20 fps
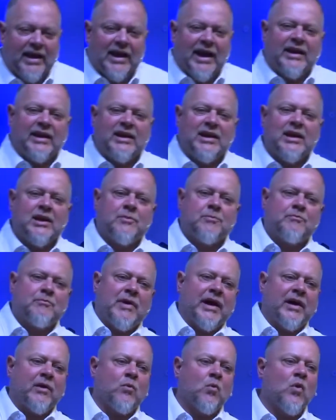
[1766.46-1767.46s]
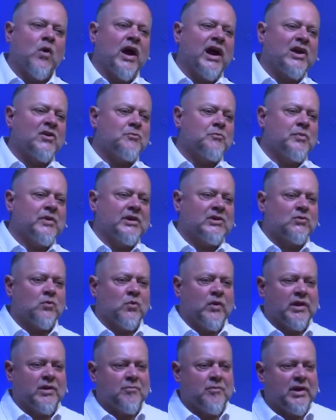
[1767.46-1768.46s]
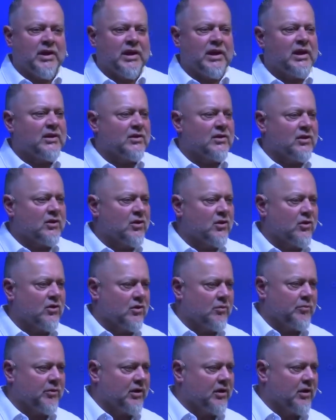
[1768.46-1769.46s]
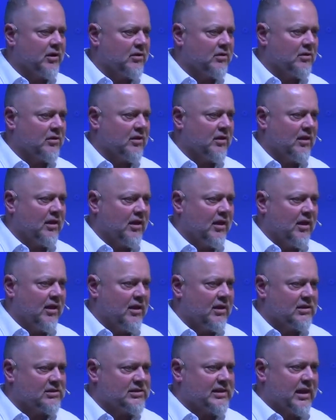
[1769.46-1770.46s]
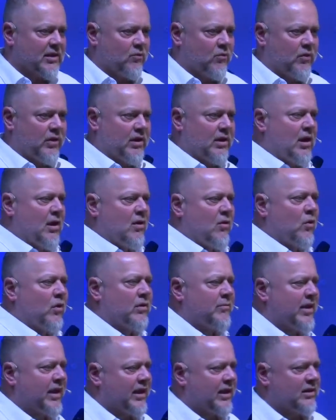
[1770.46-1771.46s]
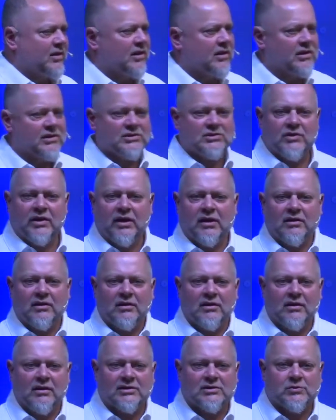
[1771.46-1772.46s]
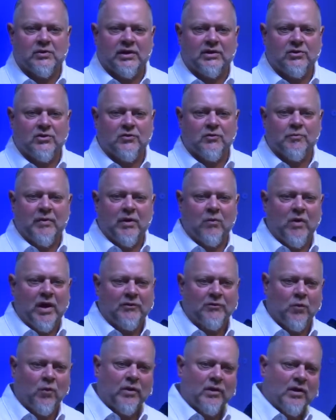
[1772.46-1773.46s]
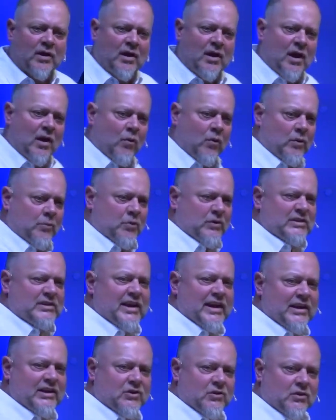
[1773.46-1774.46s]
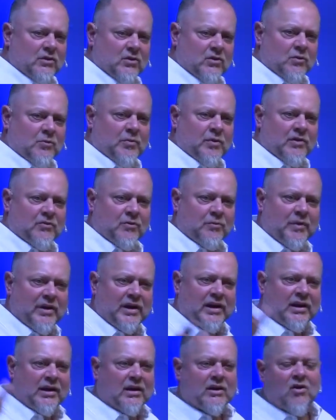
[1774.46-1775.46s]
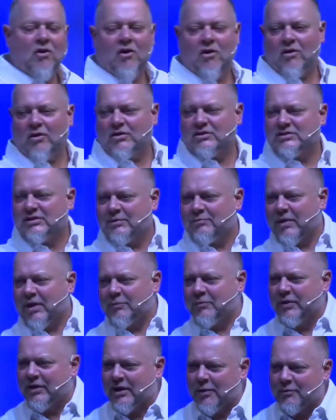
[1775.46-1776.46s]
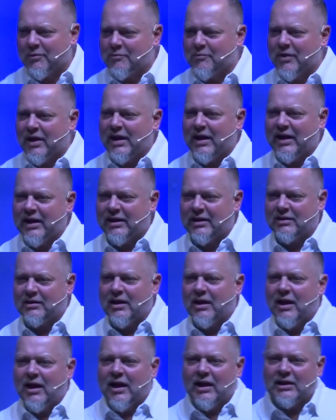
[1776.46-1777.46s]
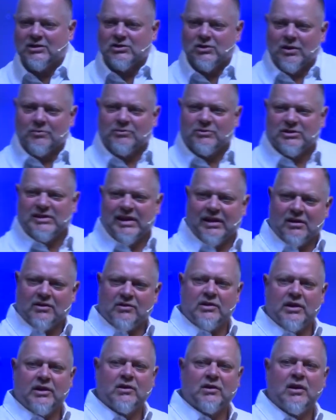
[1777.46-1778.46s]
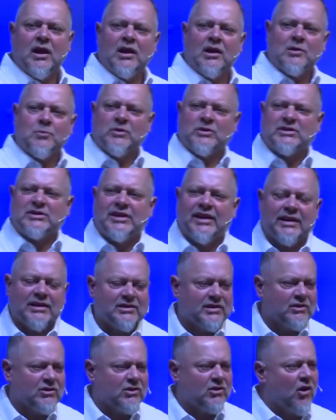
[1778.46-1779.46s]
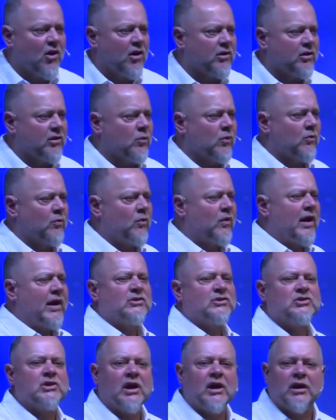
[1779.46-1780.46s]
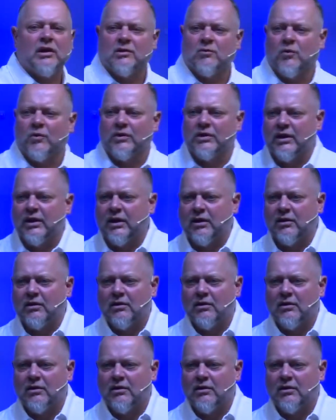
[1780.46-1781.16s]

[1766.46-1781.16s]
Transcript: I keep my wife between me and the curb, you know? That's kind of what, what a man does, right? That's what I do for my wife. I want to I want to protect her a little bit from any cars that might be coming by, and and so I'm just kind of there to protect and guard her. Well, we're out jogging one day.